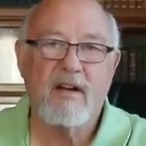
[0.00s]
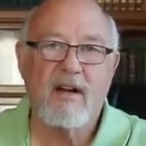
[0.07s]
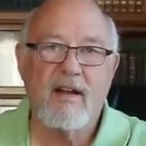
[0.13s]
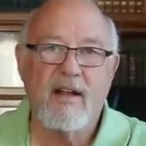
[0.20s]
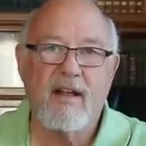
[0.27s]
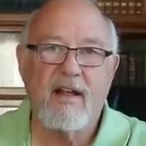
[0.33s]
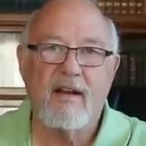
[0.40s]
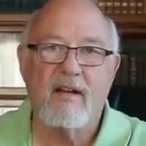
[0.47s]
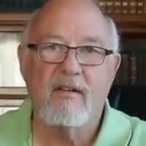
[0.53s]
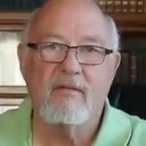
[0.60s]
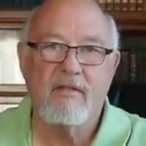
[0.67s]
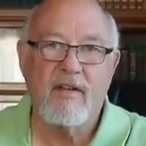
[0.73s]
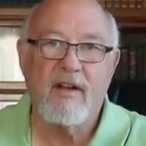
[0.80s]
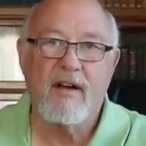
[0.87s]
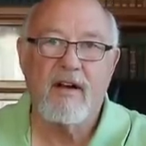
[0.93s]

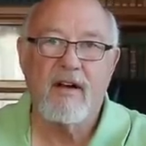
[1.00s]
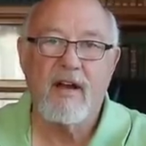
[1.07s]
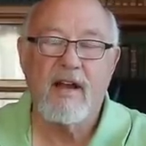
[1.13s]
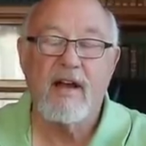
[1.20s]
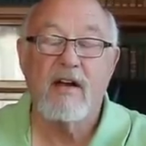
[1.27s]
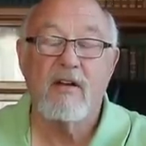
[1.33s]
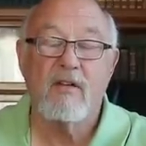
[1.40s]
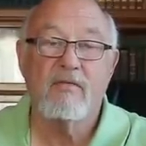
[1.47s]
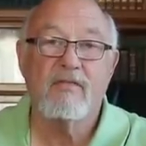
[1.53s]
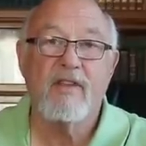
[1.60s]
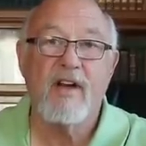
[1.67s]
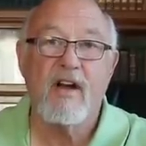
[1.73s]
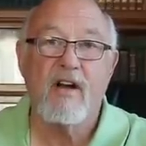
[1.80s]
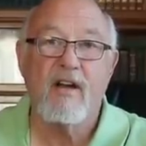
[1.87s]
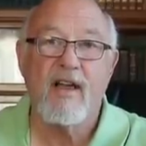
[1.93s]

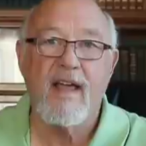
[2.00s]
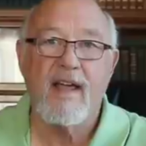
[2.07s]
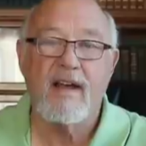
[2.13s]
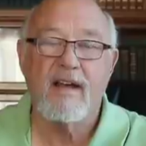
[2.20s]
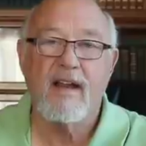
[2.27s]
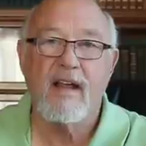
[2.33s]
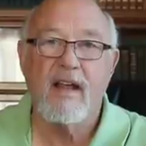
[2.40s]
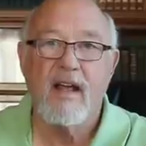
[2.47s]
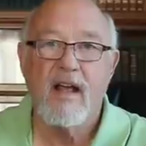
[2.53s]
interfere and